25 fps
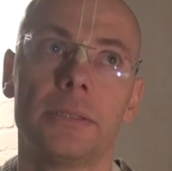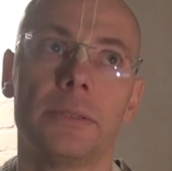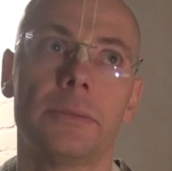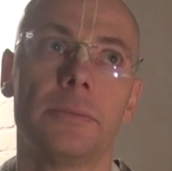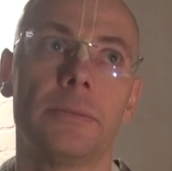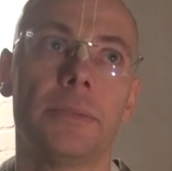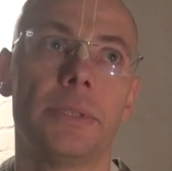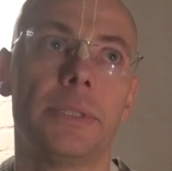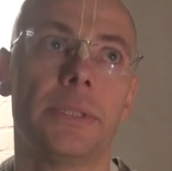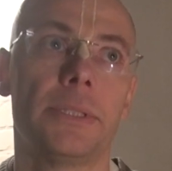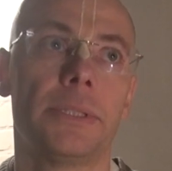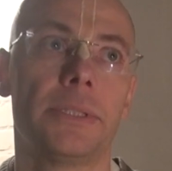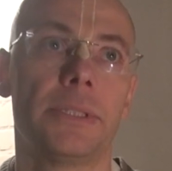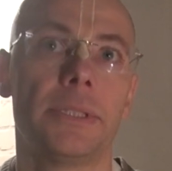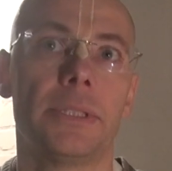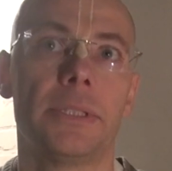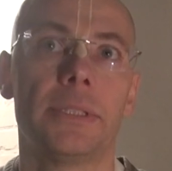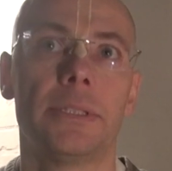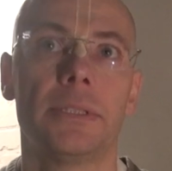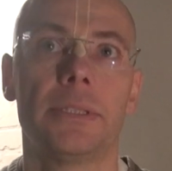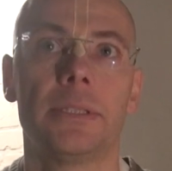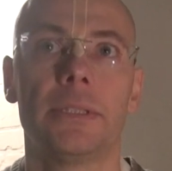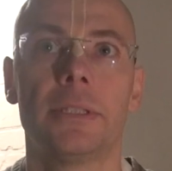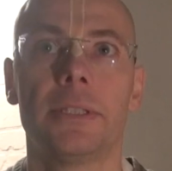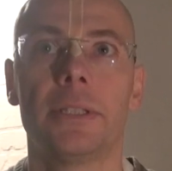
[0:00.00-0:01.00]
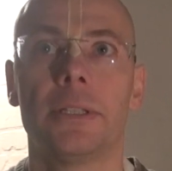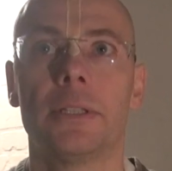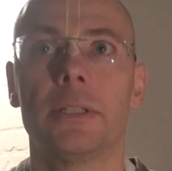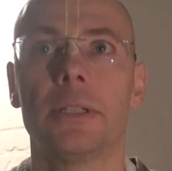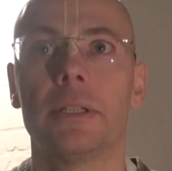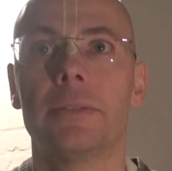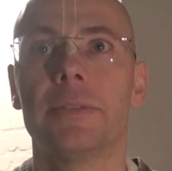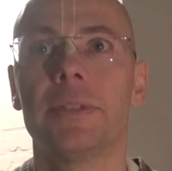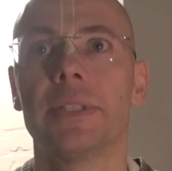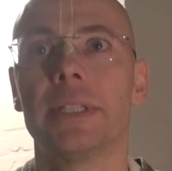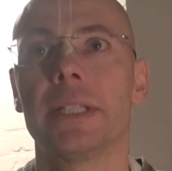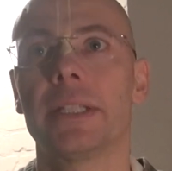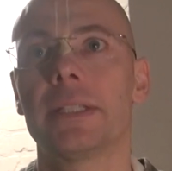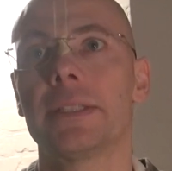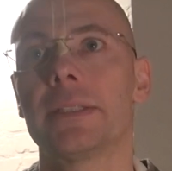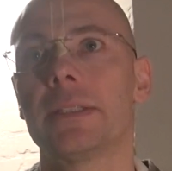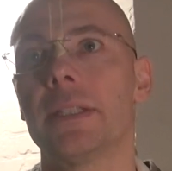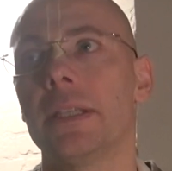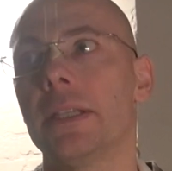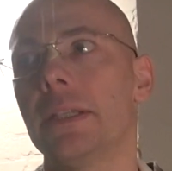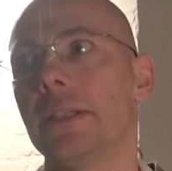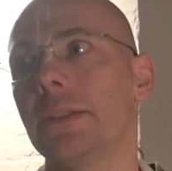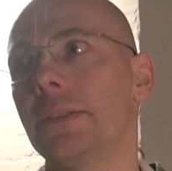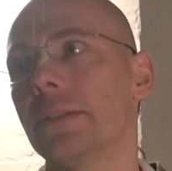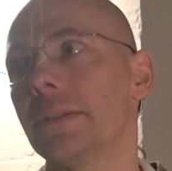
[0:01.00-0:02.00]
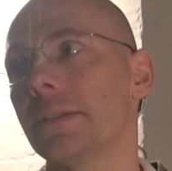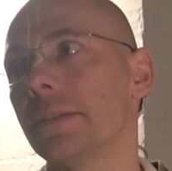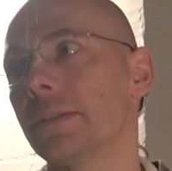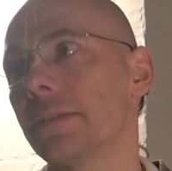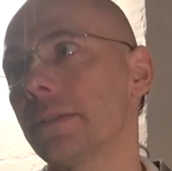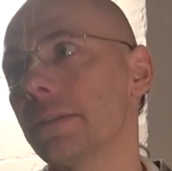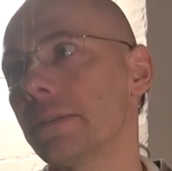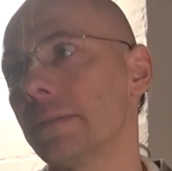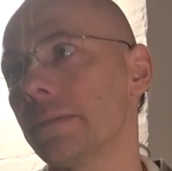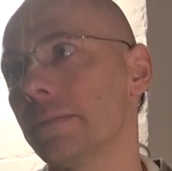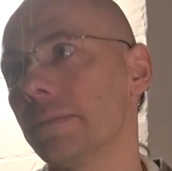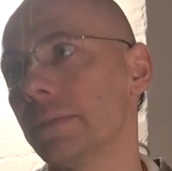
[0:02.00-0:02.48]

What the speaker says: which is in loving exchanges